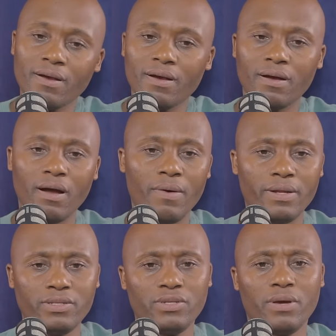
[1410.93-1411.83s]
I
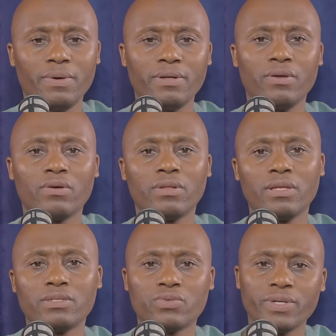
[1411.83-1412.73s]
want you, I want look,
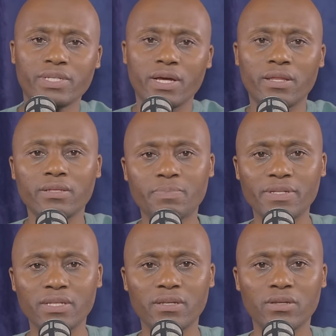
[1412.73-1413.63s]
that's Twitter, that
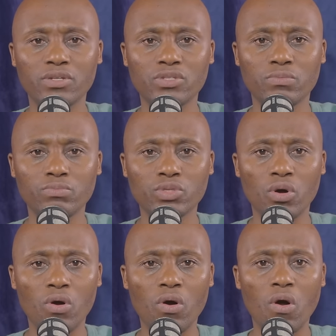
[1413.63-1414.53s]
person is
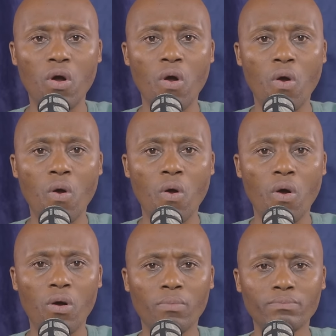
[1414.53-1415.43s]
Mto,
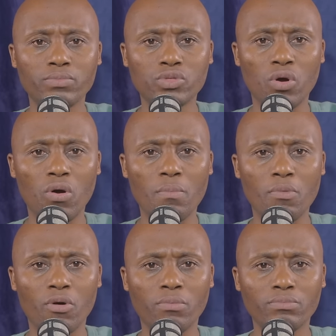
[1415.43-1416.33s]
Mto,
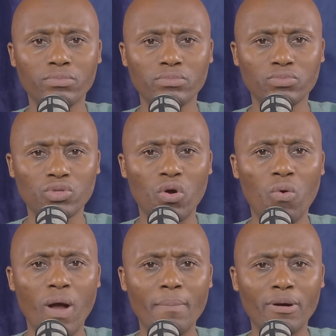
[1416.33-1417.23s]
Mto
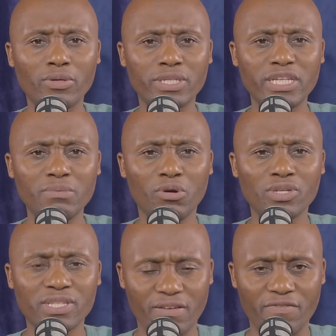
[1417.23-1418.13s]
Wabo Demo
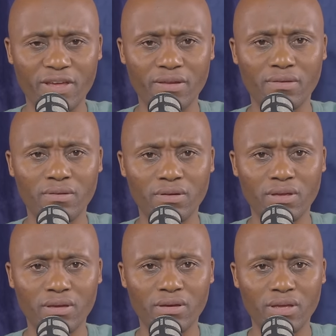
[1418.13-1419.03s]
7.
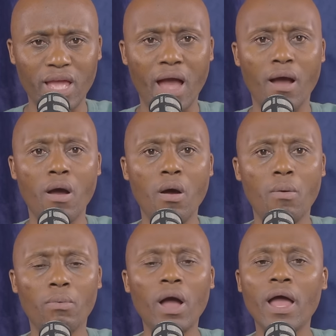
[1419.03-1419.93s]
Yeah,
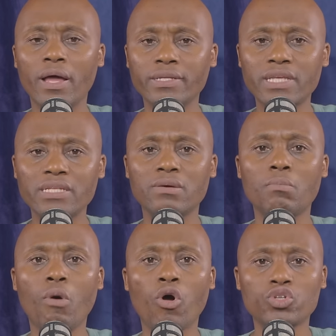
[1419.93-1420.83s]
well, it says
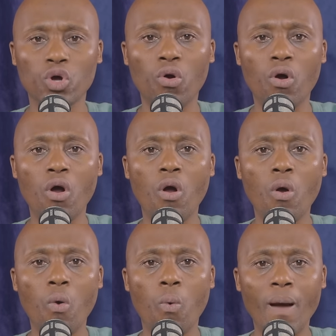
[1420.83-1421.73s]
Moto.
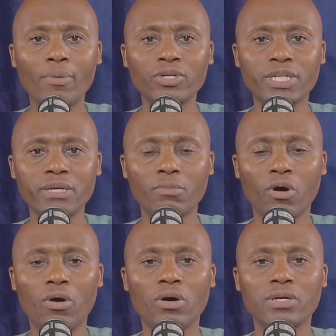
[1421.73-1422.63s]

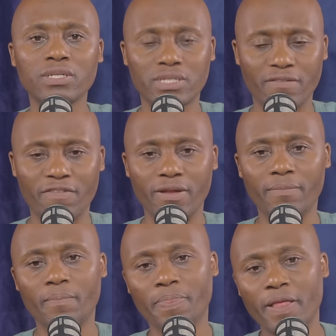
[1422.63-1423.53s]
Wabodimo7.
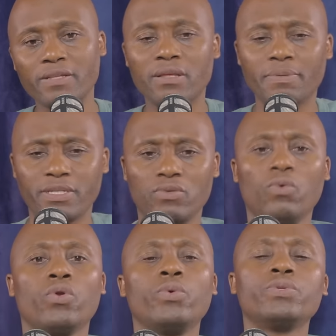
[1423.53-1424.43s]
That's the person who
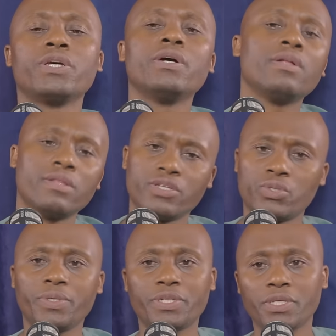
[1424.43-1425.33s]
wrote this tweet.